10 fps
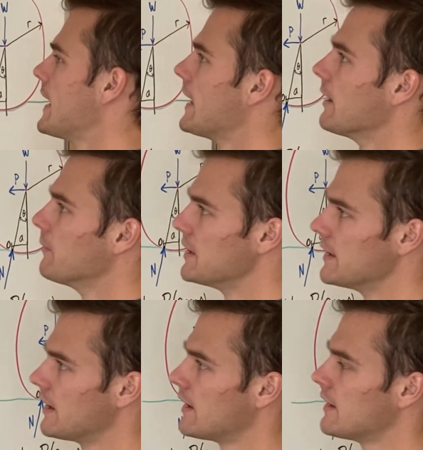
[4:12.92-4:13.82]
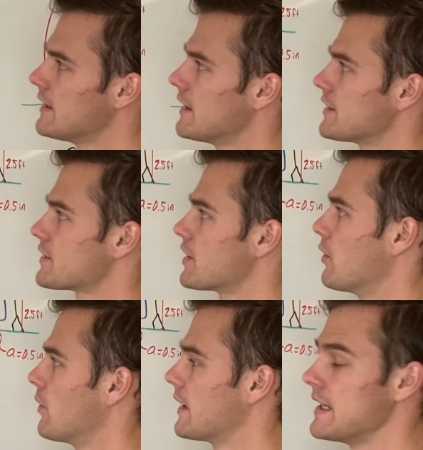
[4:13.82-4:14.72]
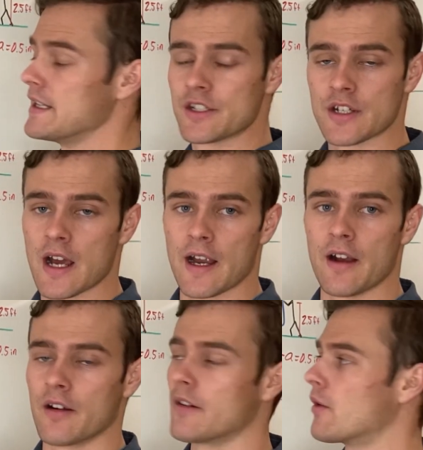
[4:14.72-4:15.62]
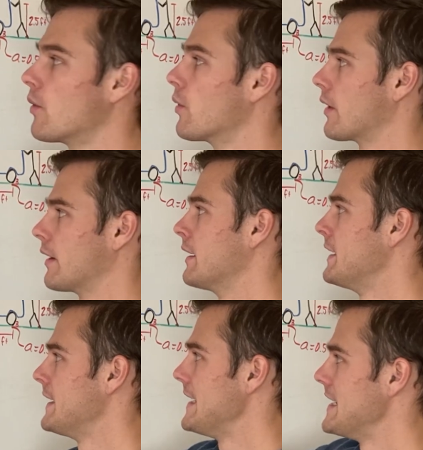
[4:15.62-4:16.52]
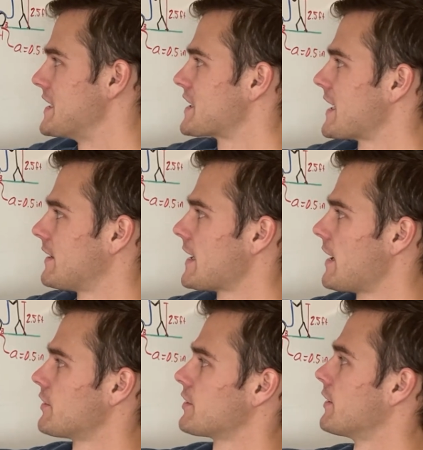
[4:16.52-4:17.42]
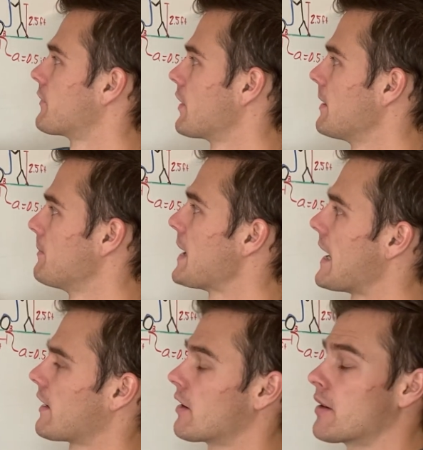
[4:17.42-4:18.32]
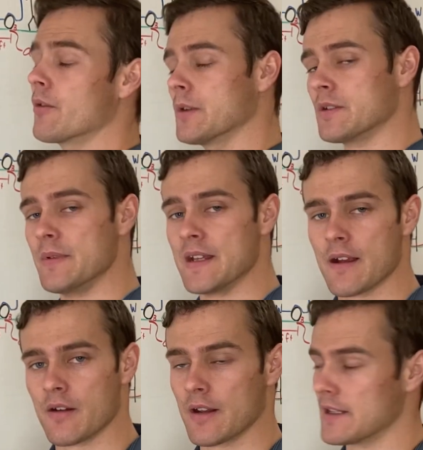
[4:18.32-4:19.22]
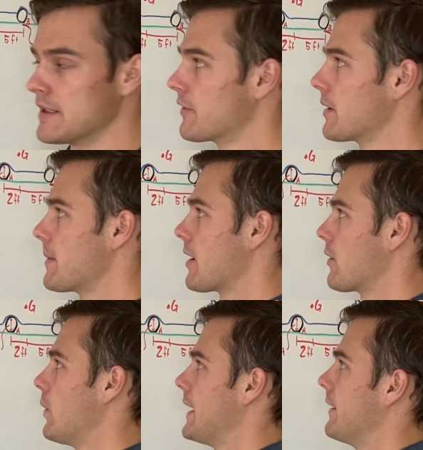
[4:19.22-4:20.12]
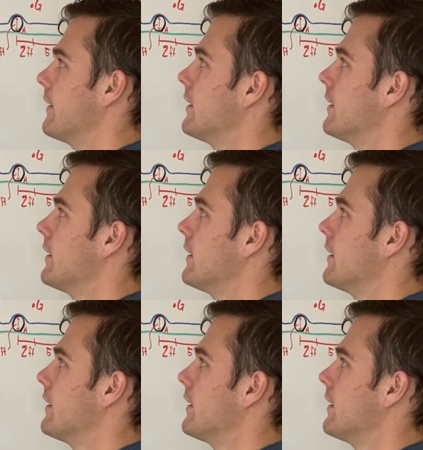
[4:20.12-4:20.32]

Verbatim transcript: A and B. So each tire or each set of tires on the front and back are going to be carrying a different amount of weight.